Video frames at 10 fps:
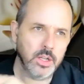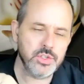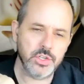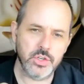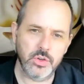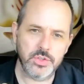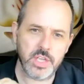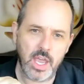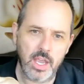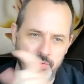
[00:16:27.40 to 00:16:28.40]

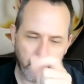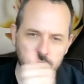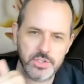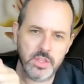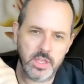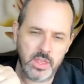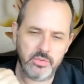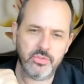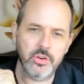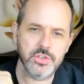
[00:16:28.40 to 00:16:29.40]
constitutes first,
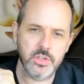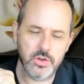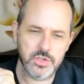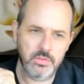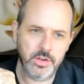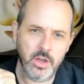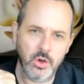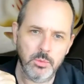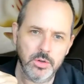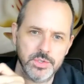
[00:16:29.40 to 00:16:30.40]
then that first notion of the
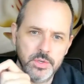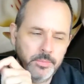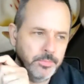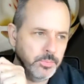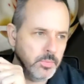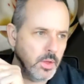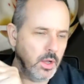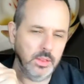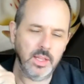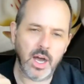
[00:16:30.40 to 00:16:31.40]
nomos,
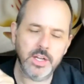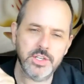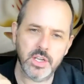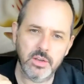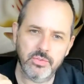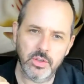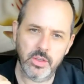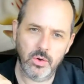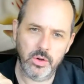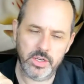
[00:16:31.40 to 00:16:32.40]
a logic
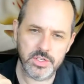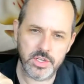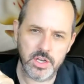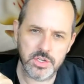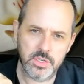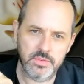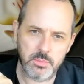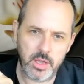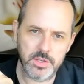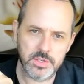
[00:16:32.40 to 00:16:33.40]
for the organization
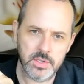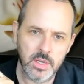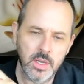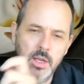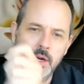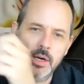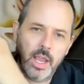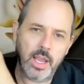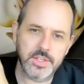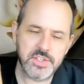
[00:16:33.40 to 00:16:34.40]
of space,
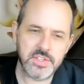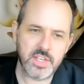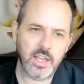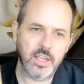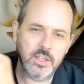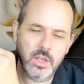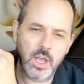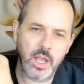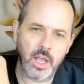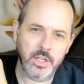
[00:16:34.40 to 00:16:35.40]
and
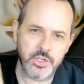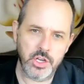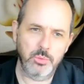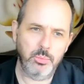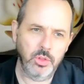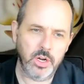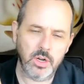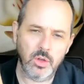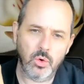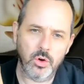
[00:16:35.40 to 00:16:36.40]
second, a
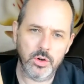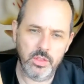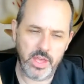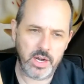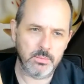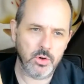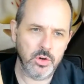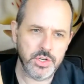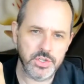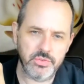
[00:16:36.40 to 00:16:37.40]
geopolitical order that
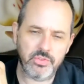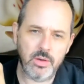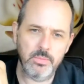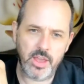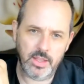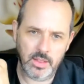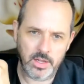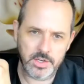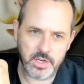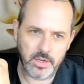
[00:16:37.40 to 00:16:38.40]
emerges from
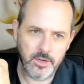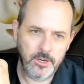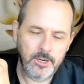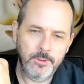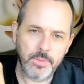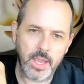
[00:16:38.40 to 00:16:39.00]
that logic.